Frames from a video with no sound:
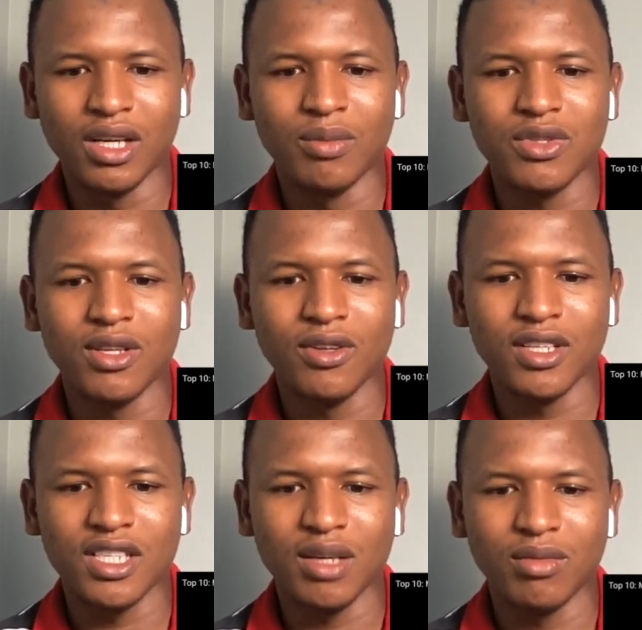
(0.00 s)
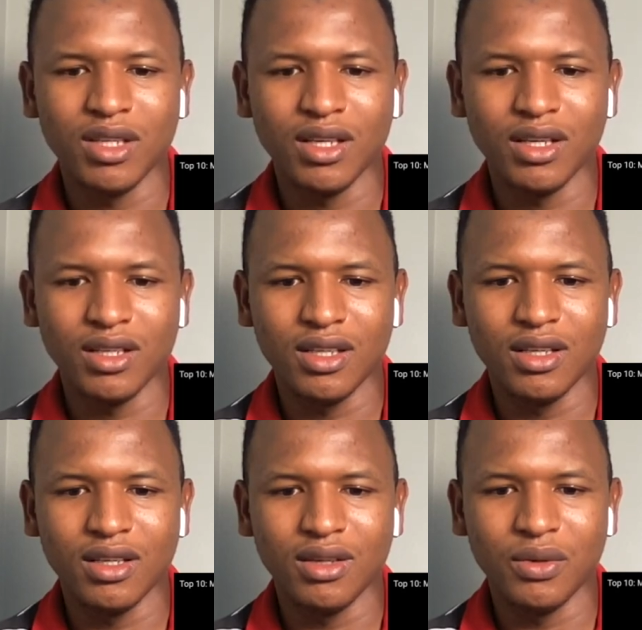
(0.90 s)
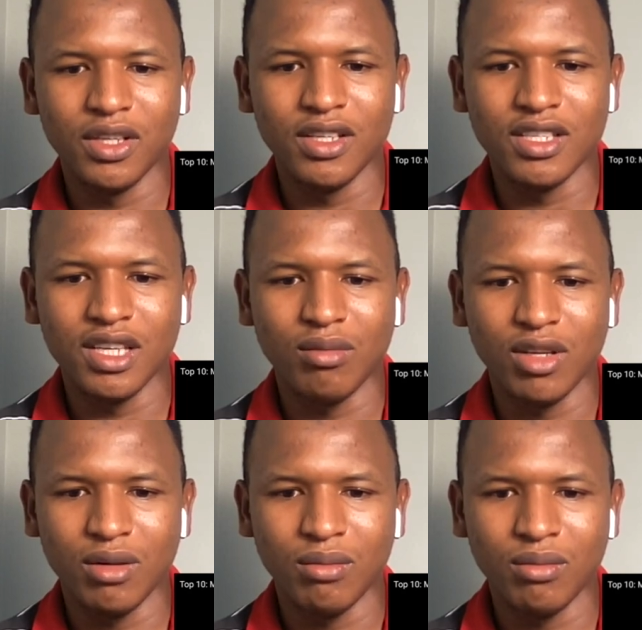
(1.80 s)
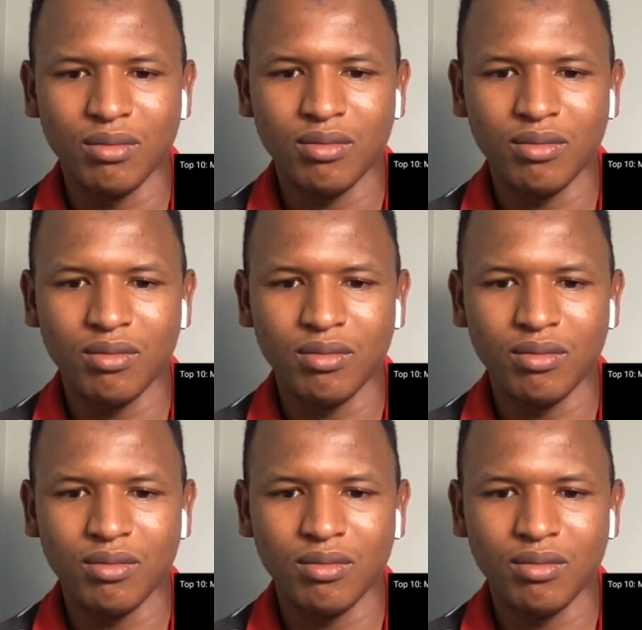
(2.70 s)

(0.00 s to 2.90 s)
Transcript: I'm still on the same, uh, within the same name.